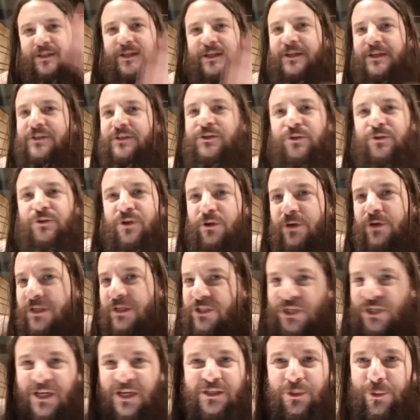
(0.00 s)
this, you know,
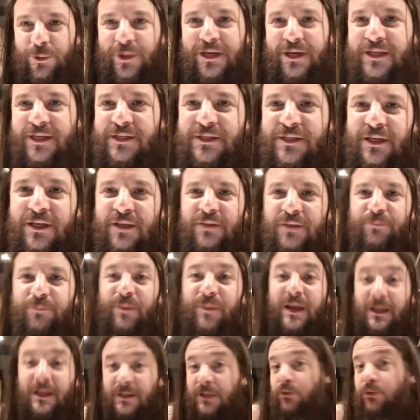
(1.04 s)
let's just release it,
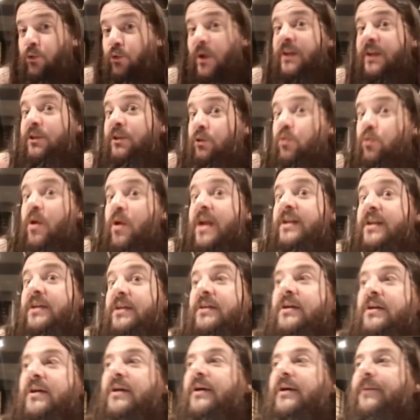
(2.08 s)
make it a 2020.
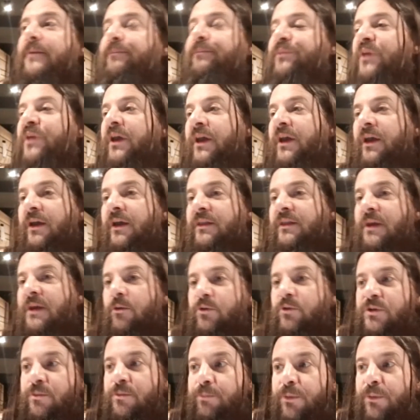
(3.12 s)
That
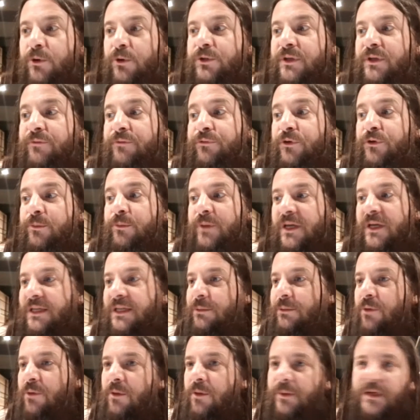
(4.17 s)
was important for me at
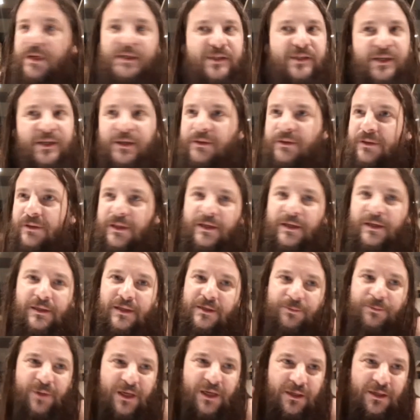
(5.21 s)
the moment. I said,
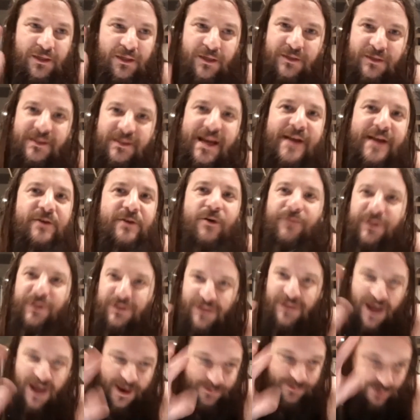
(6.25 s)
let's be the sign of the
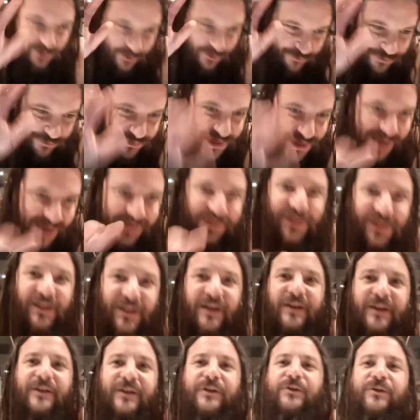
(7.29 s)
times of that
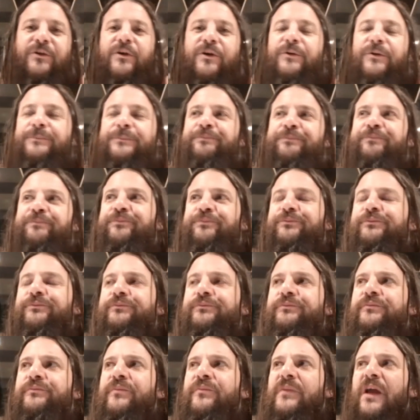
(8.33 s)
year, you know?
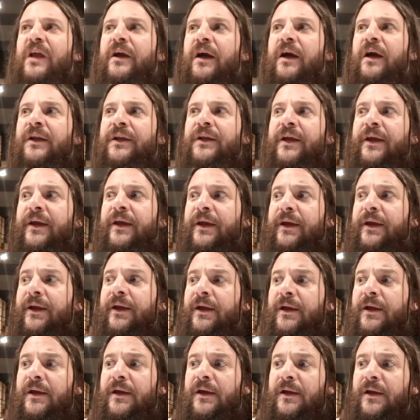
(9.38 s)
And
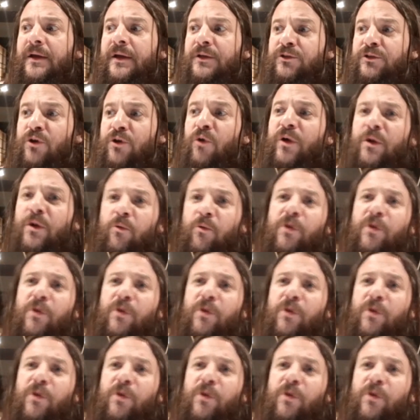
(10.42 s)
so it